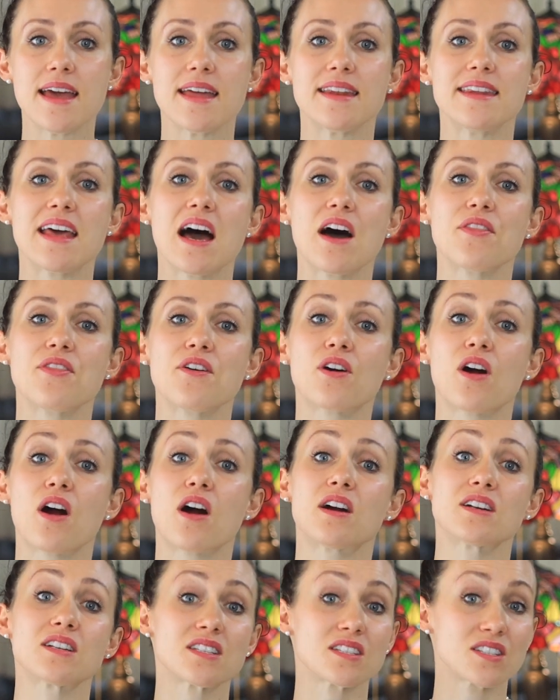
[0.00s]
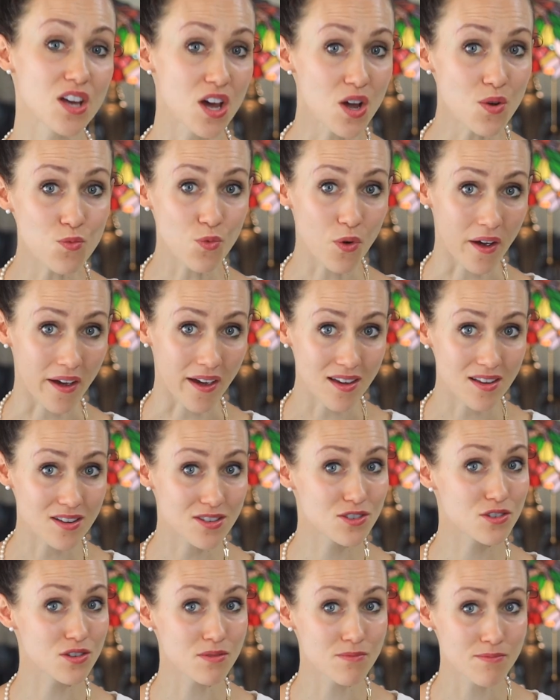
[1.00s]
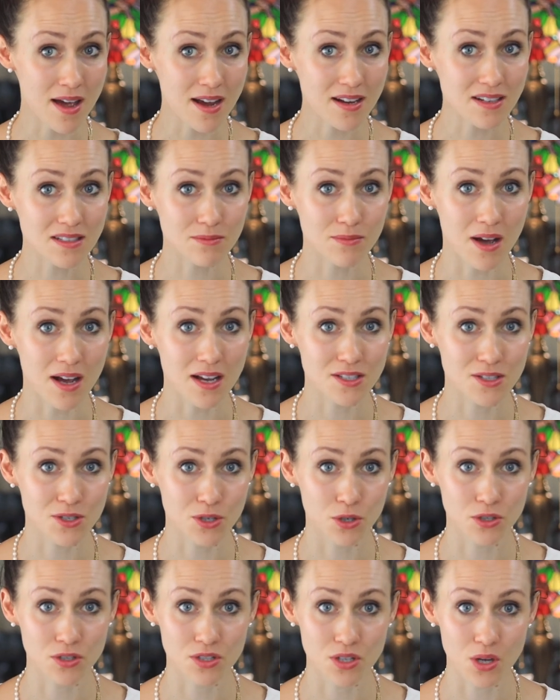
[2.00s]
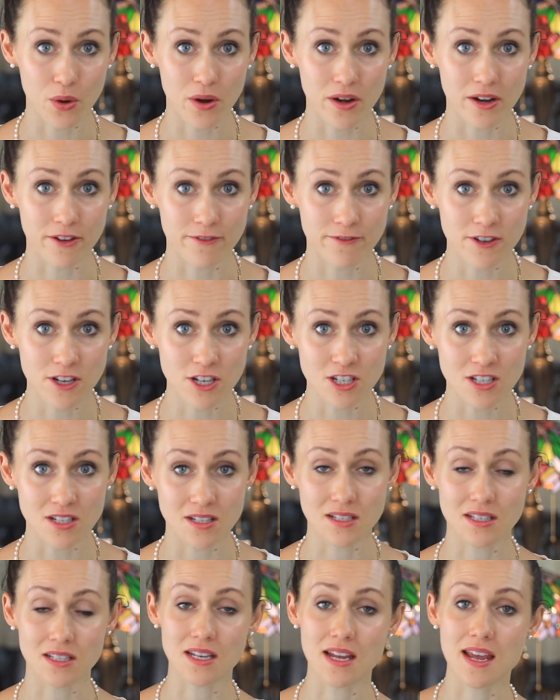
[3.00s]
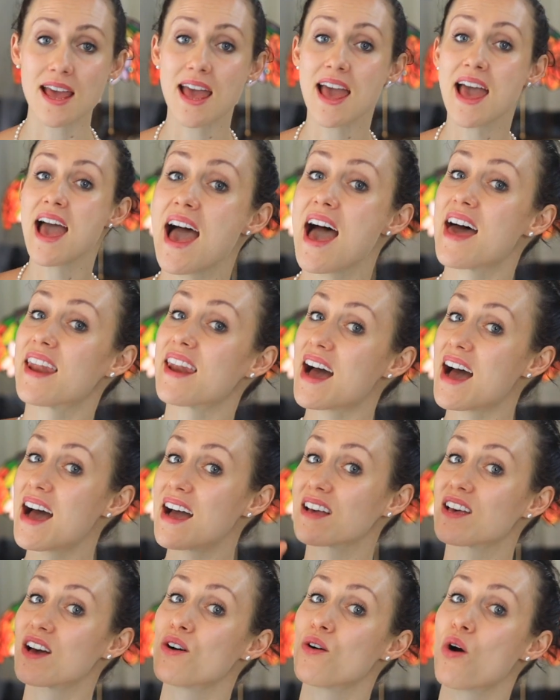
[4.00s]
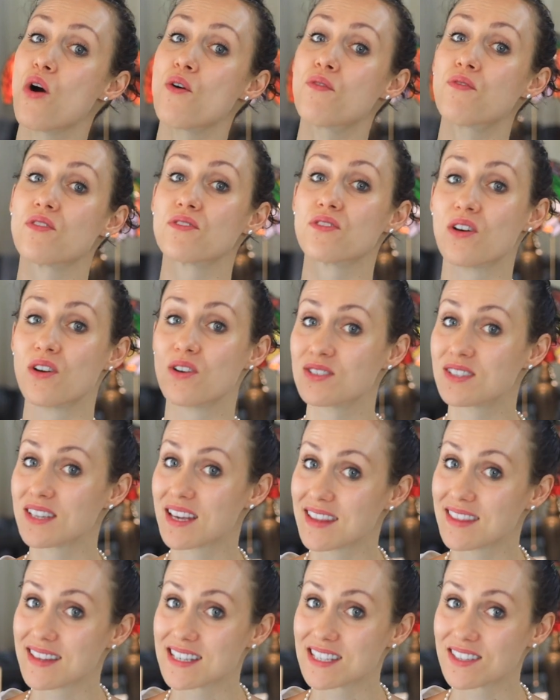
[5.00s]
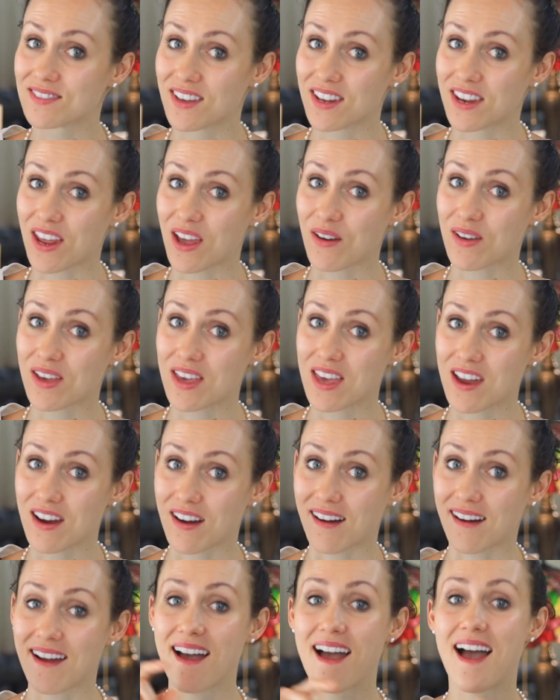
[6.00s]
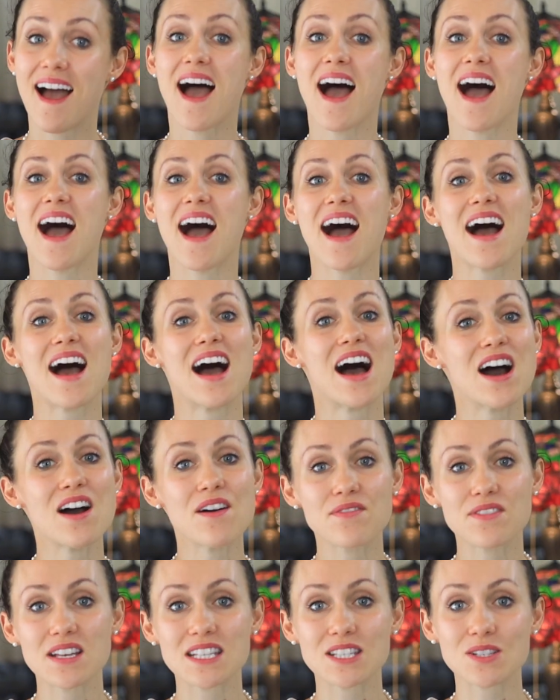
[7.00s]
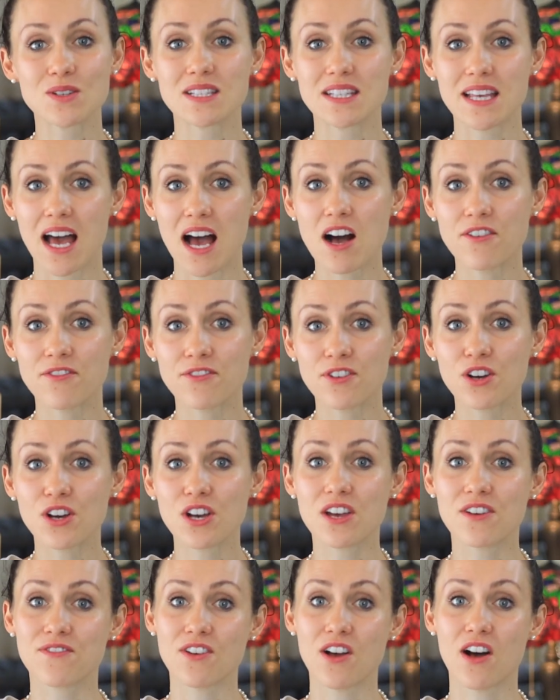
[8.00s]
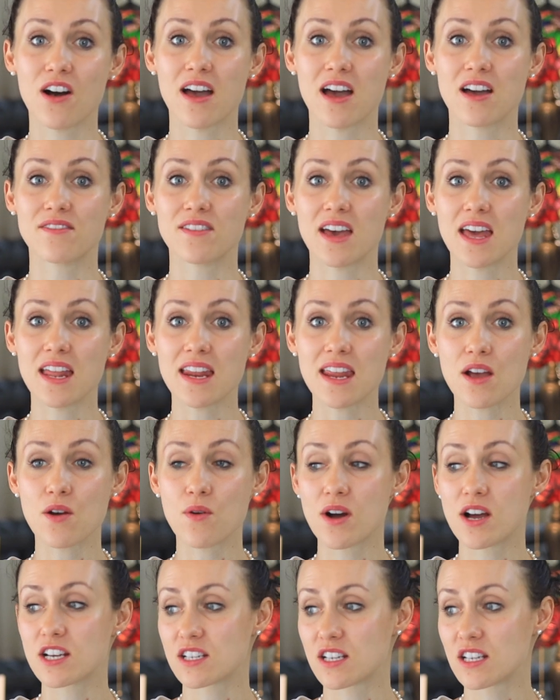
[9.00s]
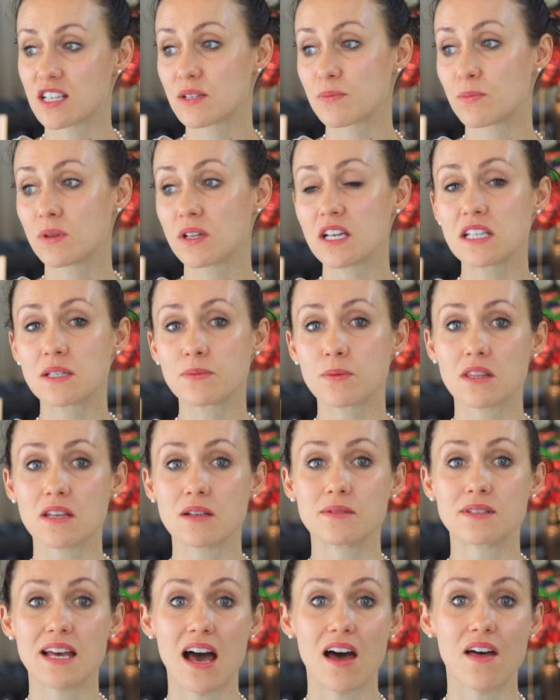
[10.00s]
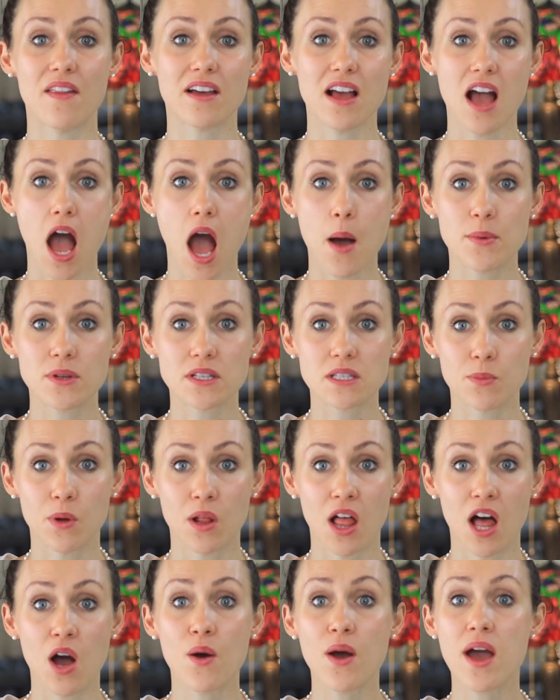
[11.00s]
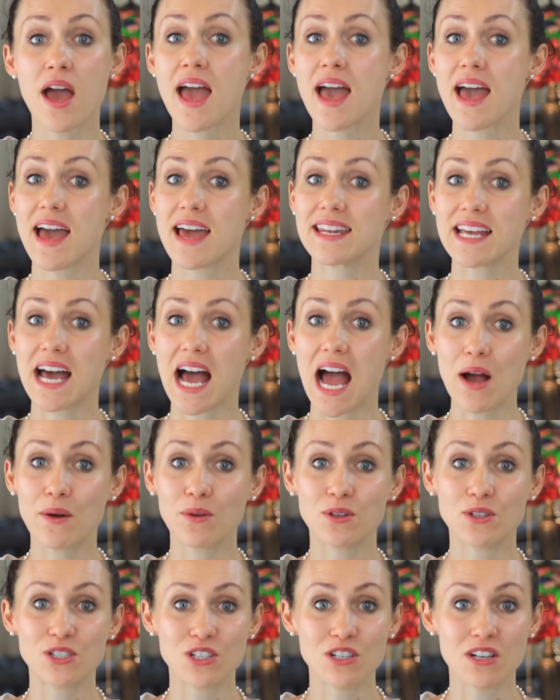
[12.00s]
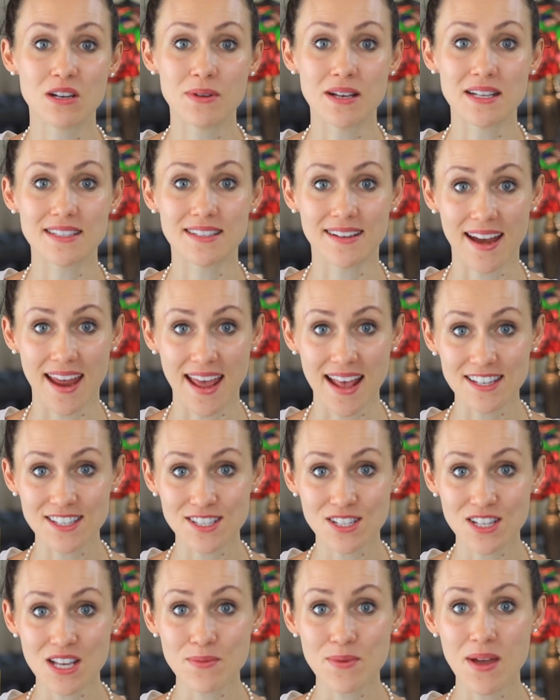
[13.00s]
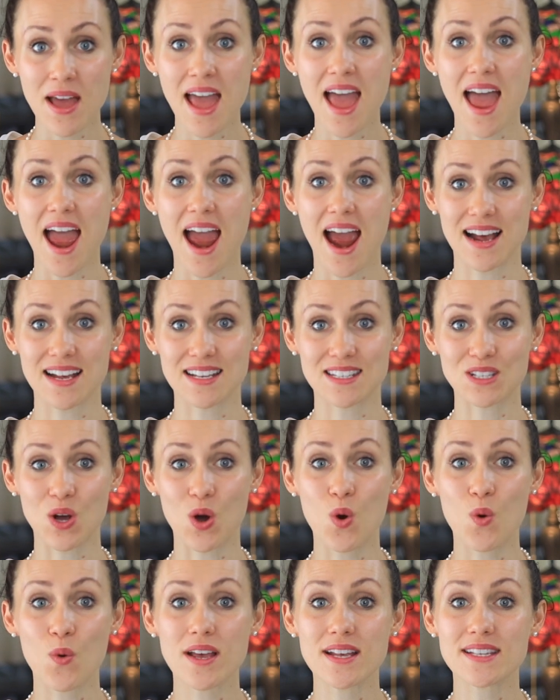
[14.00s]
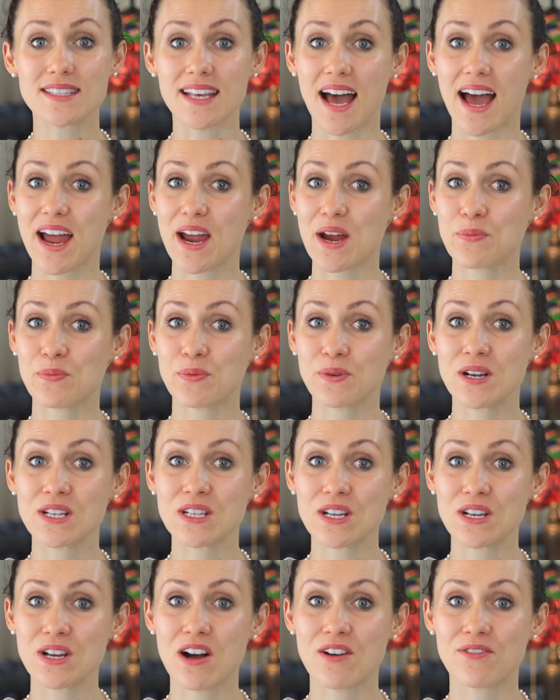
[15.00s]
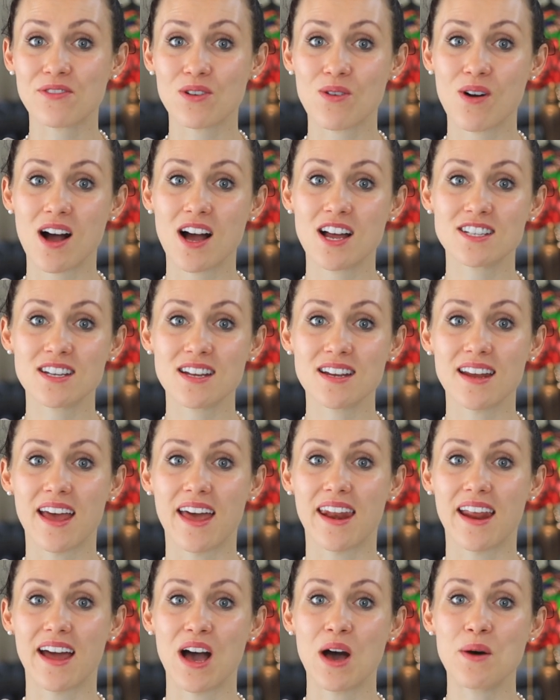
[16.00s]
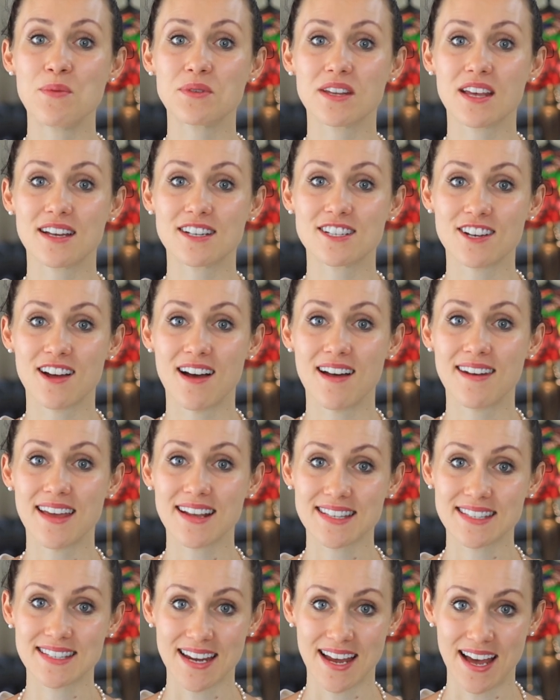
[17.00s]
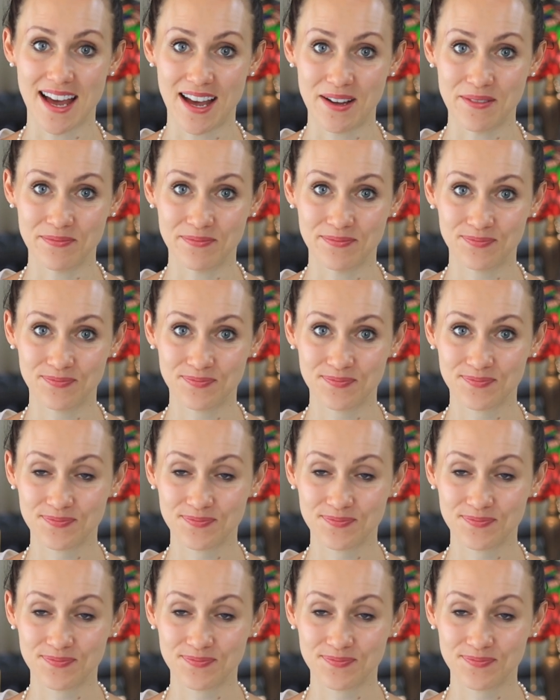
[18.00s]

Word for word: Now, there are some ways to maximize your sewing efficiency, and I go over those in this video here. I hope this was helpful. If y'all have any questions, please put them down in the comments below and I will do my best to answer them. As always, I appreciate y'all for watching and I hope to catch y'all next time.